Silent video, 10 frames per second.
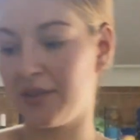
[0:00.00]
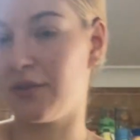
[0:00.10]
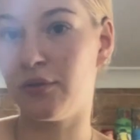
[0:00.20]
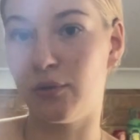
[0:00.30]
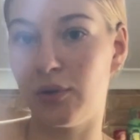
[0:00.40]
are
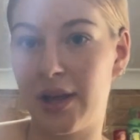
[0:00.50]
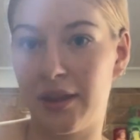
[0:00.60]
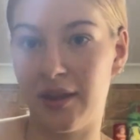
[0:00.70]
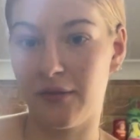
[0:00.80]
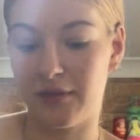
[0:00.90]
all out of
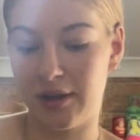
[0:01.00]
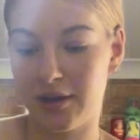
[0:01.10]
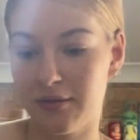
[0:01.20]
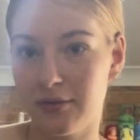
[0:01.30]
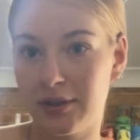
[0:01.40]
the oven
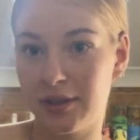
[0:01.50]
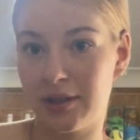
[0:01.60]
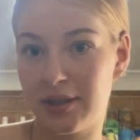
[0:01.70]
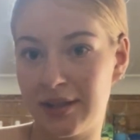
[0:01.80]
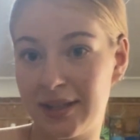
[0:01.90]
now.
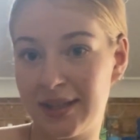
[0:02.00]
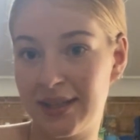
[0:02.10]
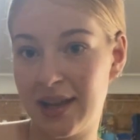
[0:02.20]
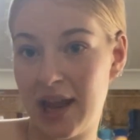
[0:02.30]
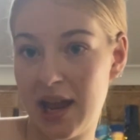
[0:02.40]

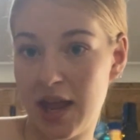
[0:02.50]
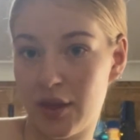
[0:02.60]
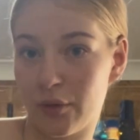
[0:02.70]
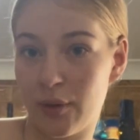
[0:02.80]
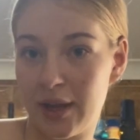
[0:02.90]

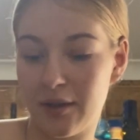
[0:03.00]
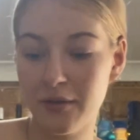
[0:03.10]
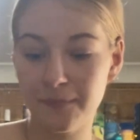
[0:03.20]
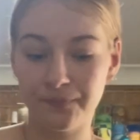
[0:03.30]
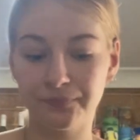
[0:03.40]
They're all here.
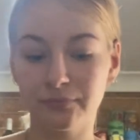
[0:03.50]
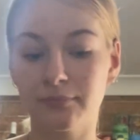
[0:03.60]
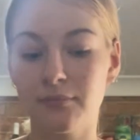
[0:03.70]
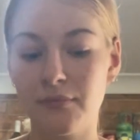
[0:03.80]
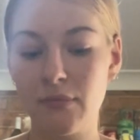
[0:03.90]

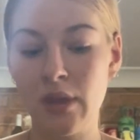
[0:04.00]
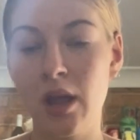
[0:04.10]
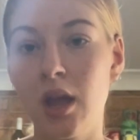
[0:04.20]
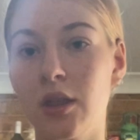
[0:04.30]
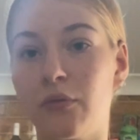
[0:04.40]

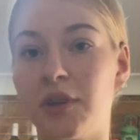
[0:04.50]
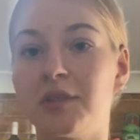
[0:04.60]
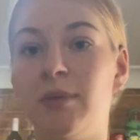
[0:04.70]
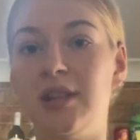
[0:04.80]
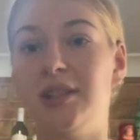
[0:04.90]
The
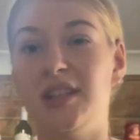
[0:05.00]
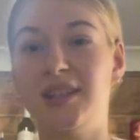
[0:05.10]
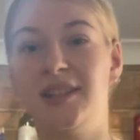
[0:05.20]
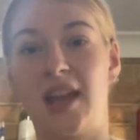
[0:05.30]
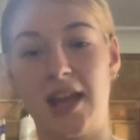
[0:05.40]
recipe did
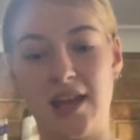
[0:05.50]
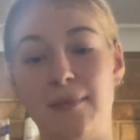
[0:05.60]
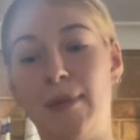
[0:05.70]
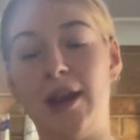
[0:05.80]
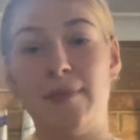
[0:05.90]
say it
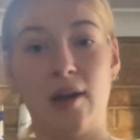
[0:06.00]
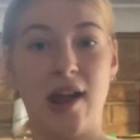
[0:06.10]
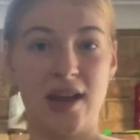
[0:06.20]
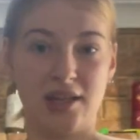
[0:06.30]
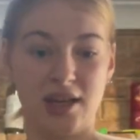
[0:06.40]
made about
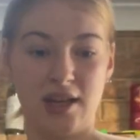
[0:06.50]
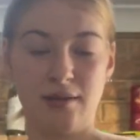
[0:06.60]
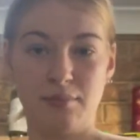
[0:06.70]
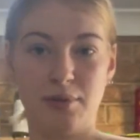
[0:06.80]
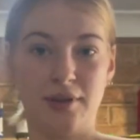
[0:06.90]

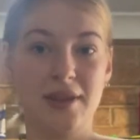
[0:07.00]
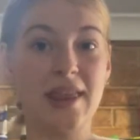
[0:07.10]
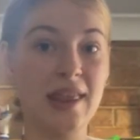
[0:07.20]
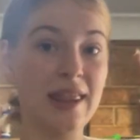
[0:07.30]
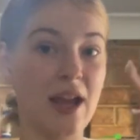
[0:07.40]
18, but
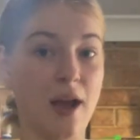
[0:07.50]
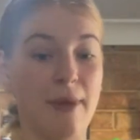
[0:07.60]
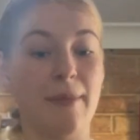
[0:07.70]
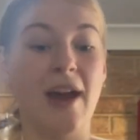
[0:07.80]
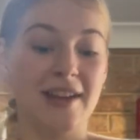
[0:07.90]
I
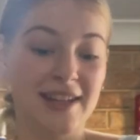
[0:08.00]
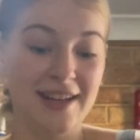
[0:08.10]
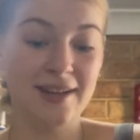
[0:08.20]
made 19.